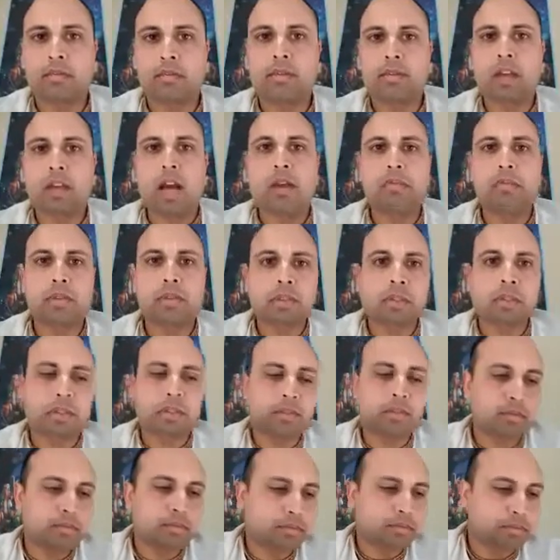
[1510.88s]
Kamsa,
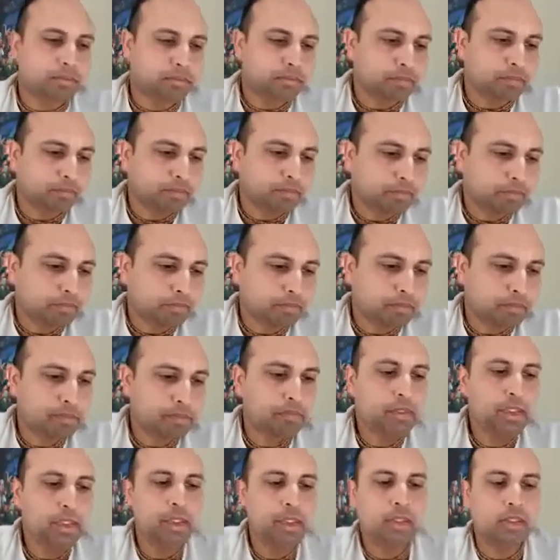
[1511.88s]

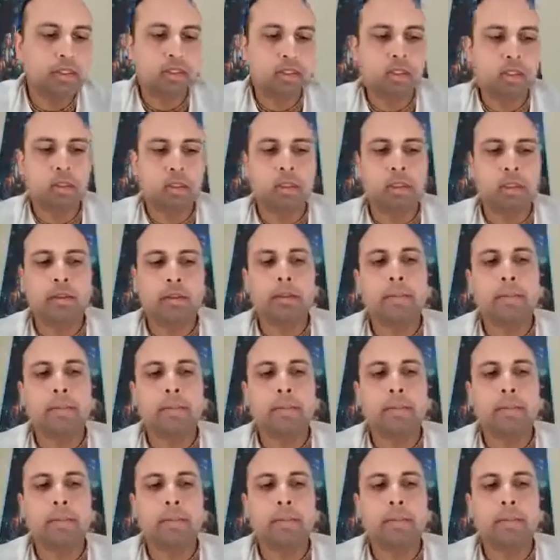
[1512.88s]
and so on,